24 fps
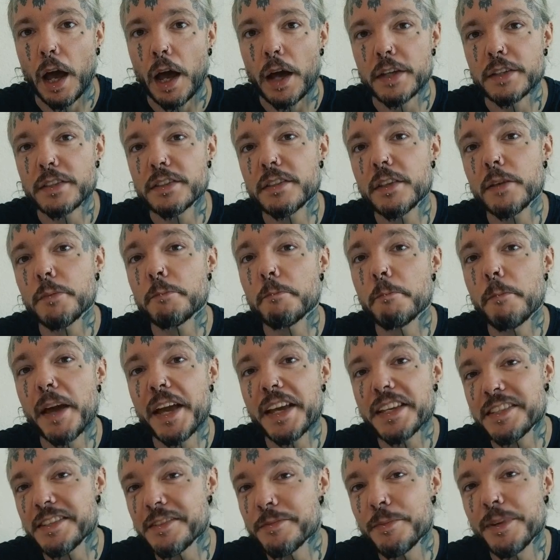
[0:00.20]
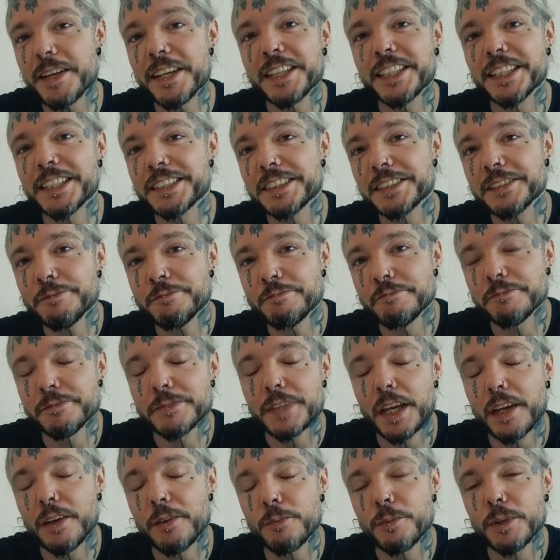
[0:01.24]
I stopped masturbating
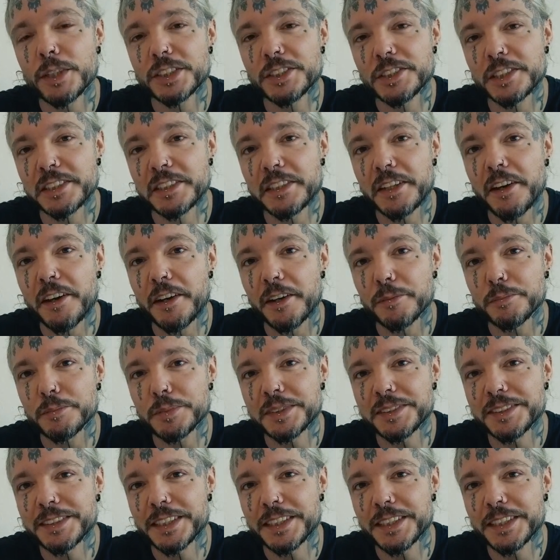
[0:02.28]
and watching the hub.